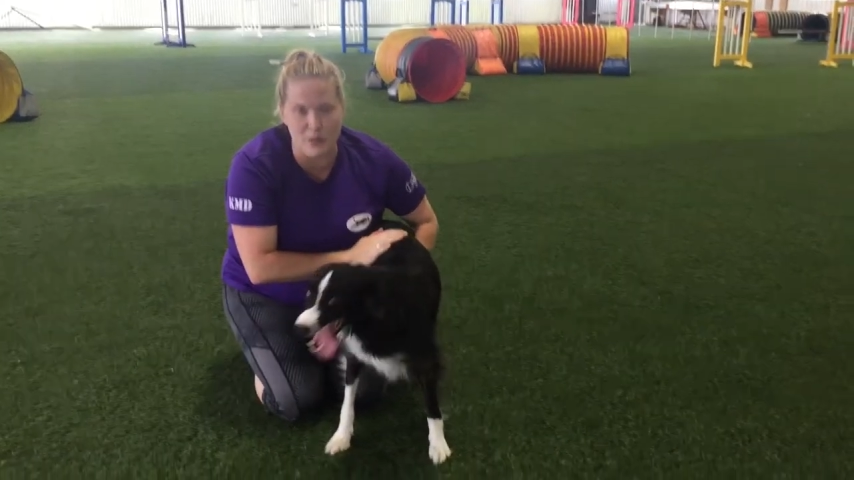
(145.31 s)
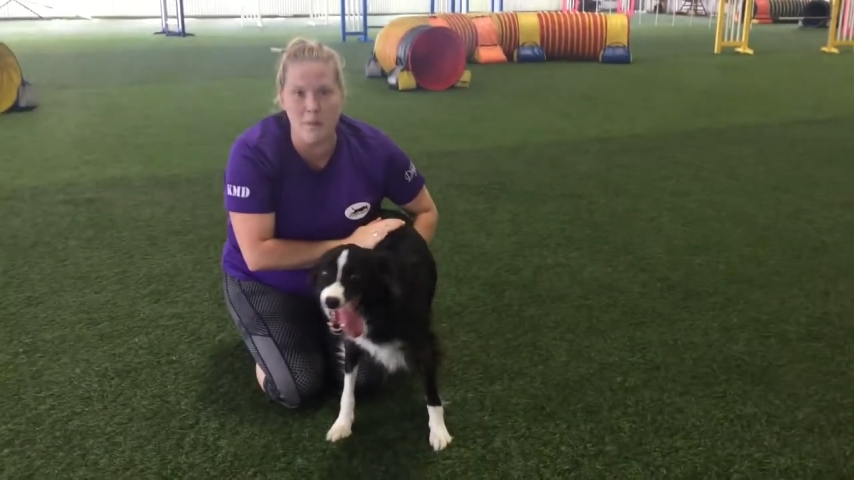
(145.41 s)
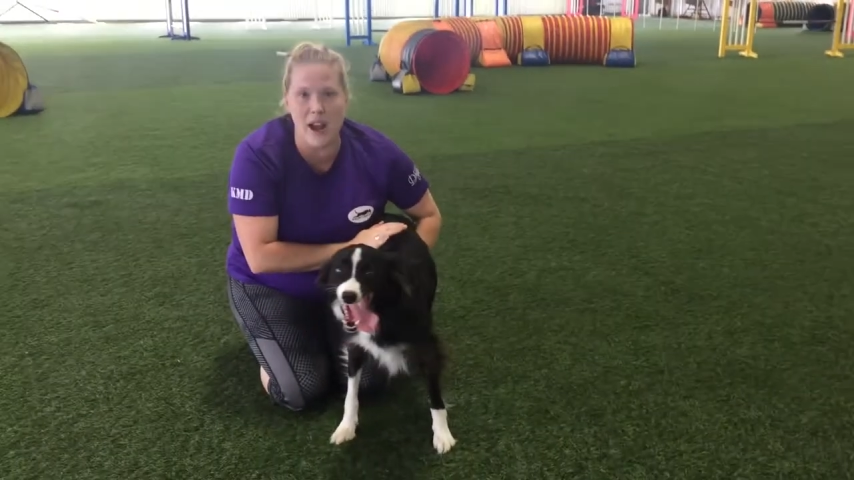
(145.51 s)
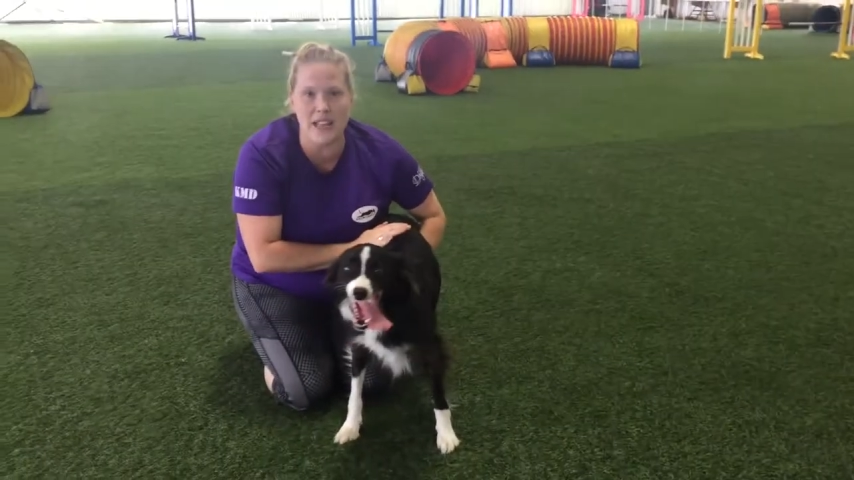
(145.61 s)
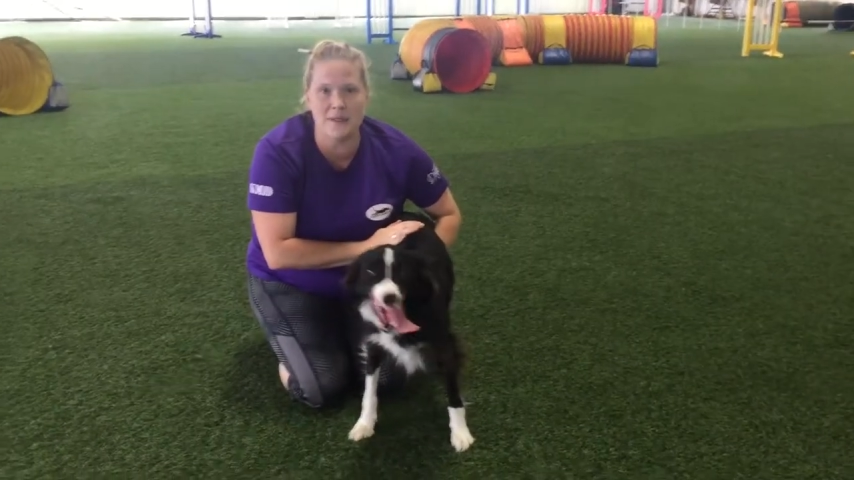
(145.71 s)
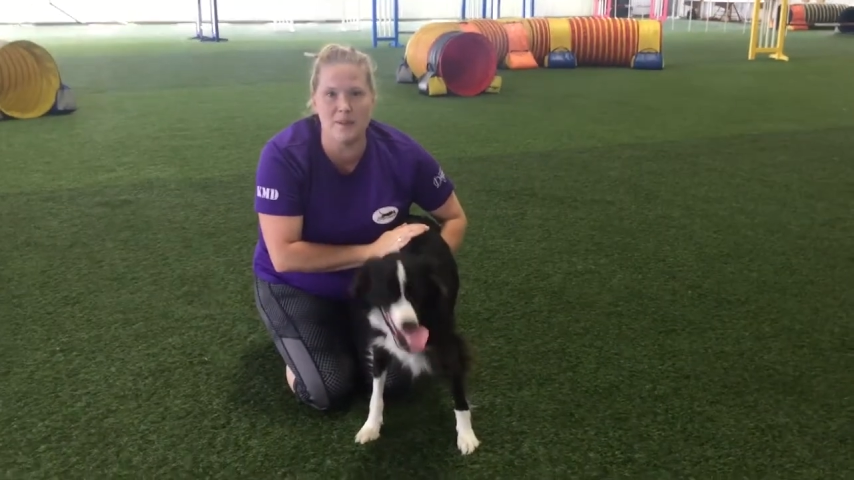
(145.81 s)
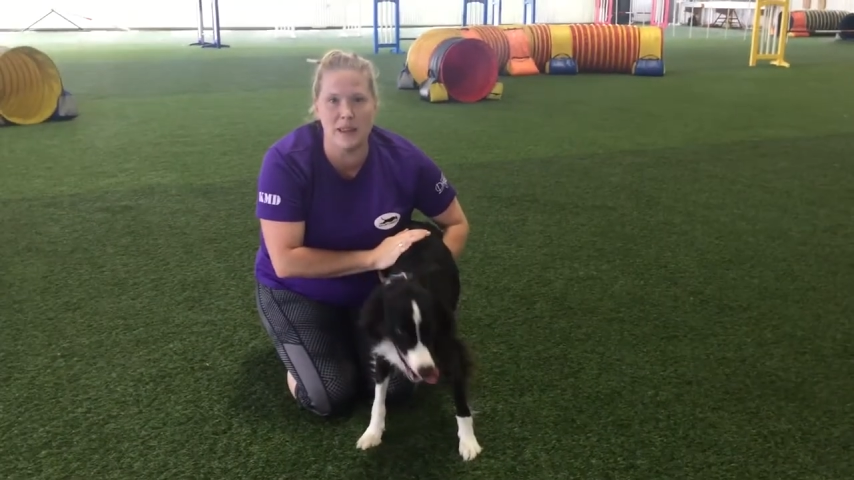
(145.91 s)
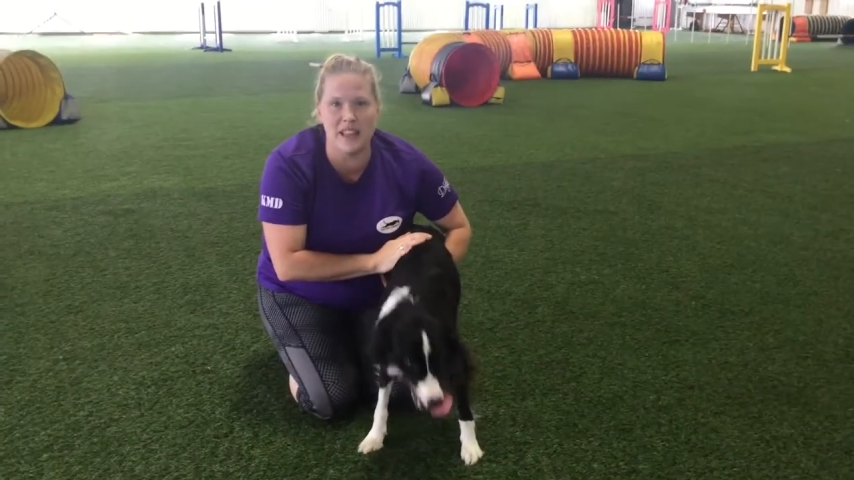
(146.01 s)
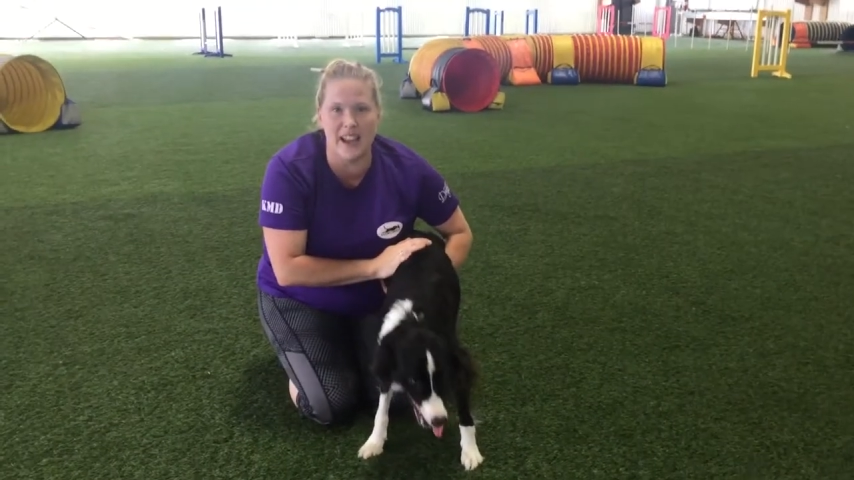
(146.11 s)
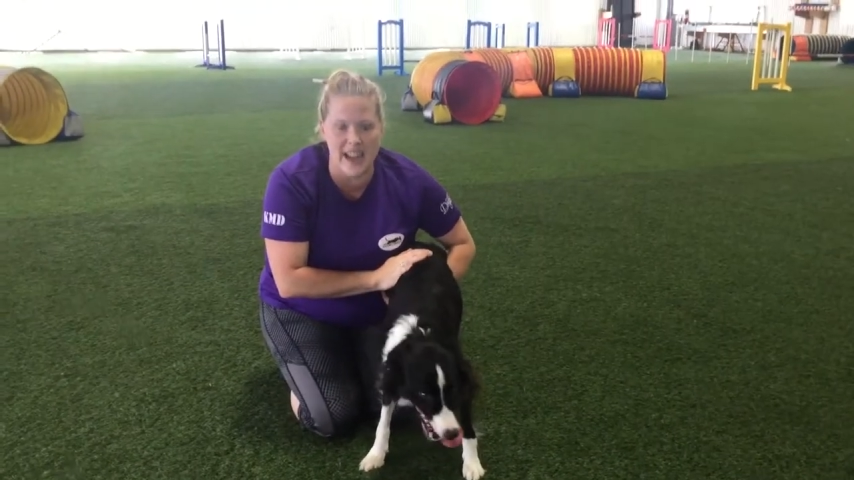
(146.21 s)
reminds me
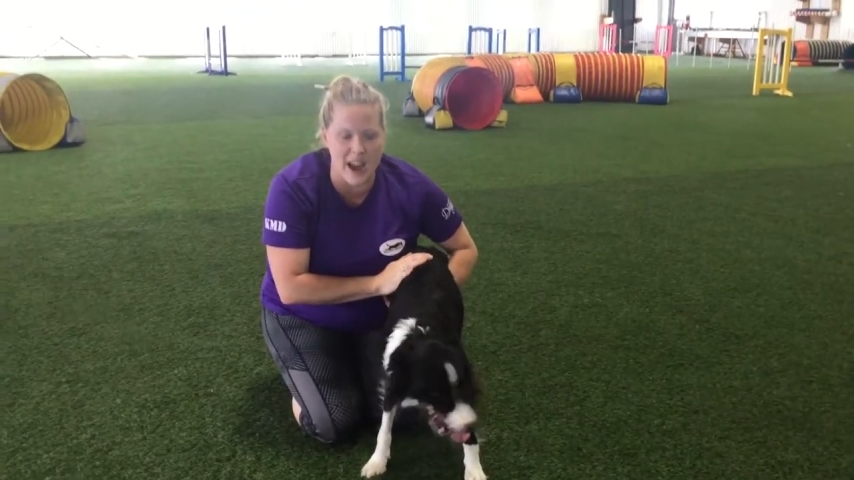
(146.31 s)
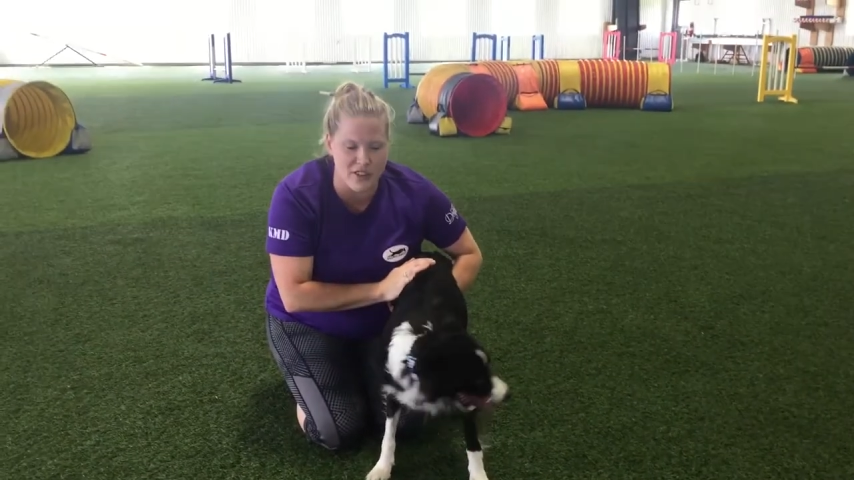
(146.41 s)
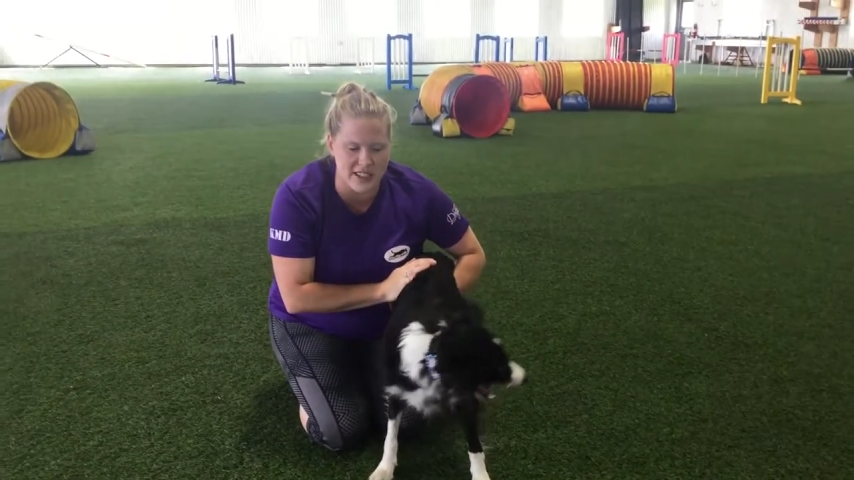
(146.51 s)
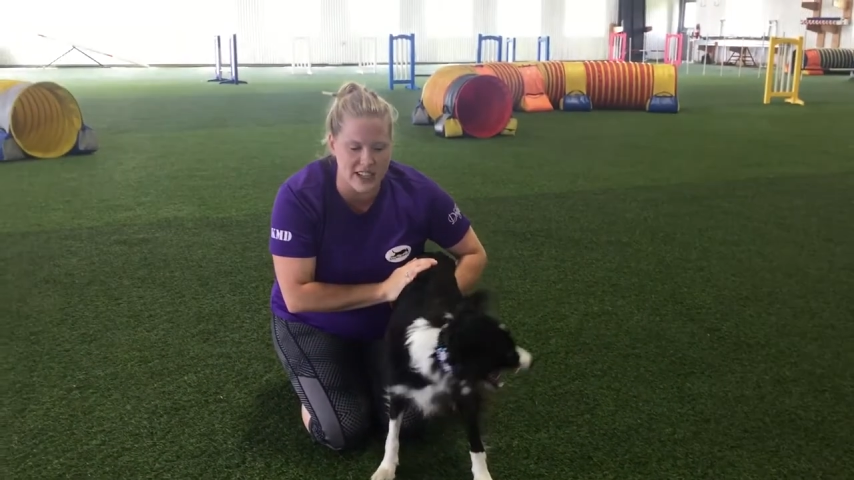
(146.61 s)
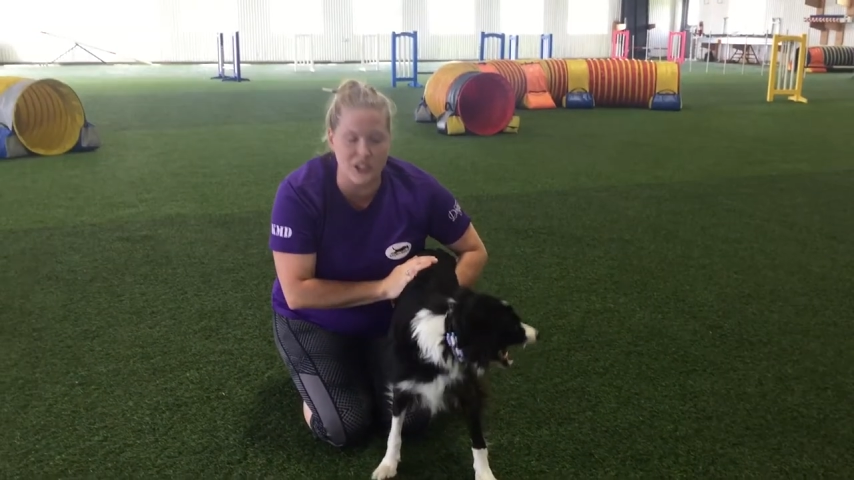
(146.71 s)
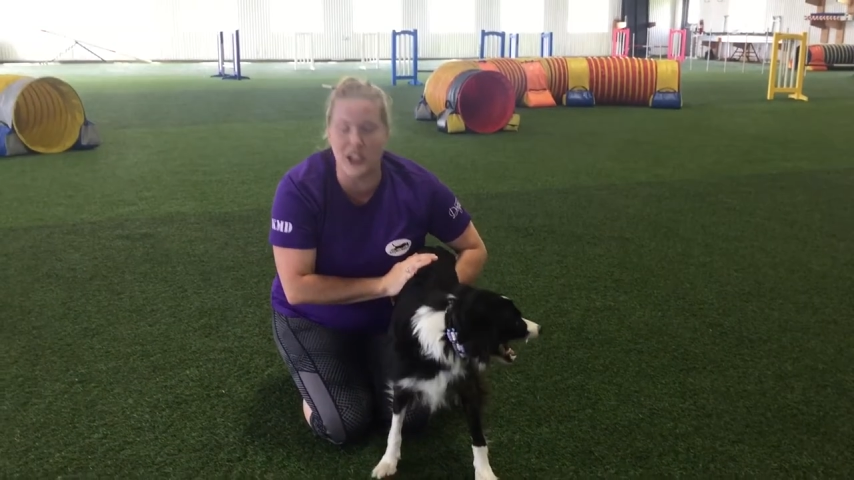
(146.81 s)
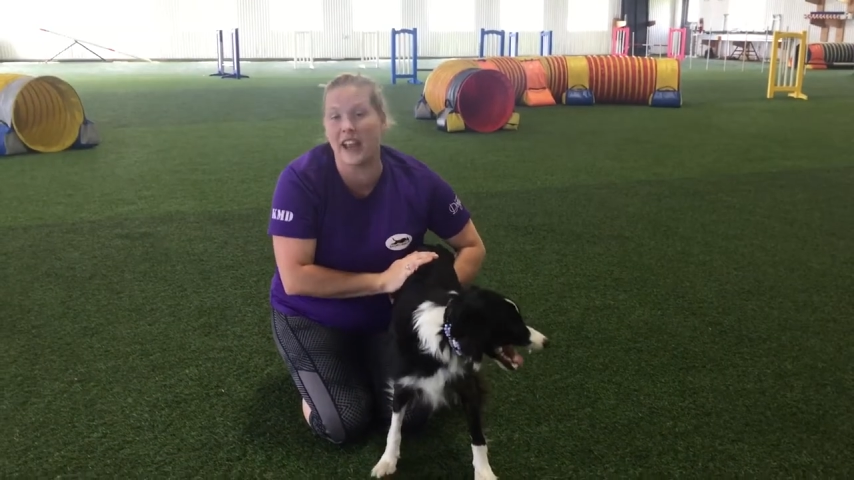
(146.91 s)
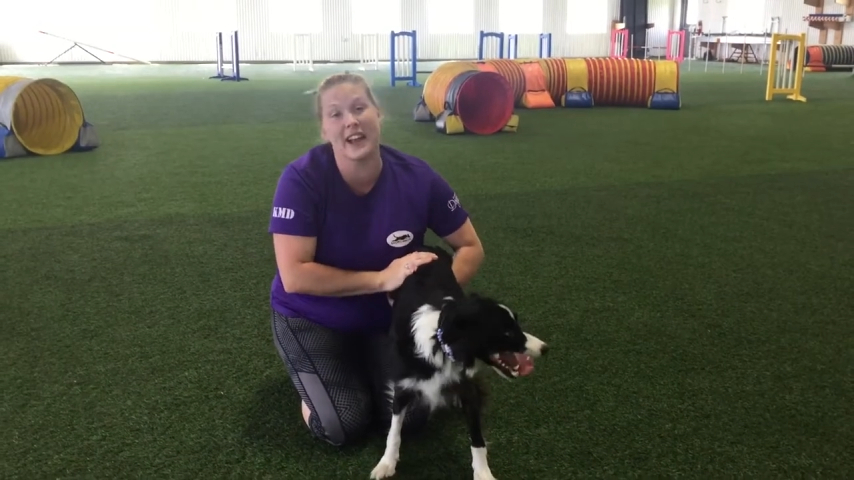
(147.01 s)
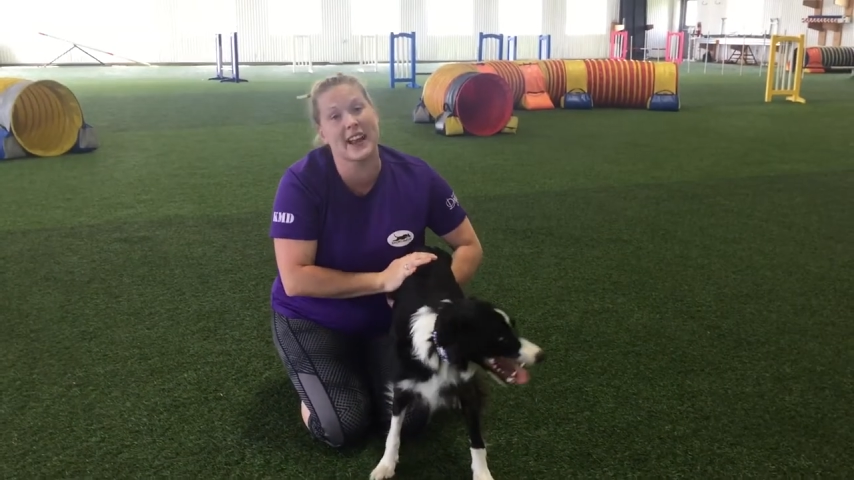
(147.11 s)
of Beeline every single day.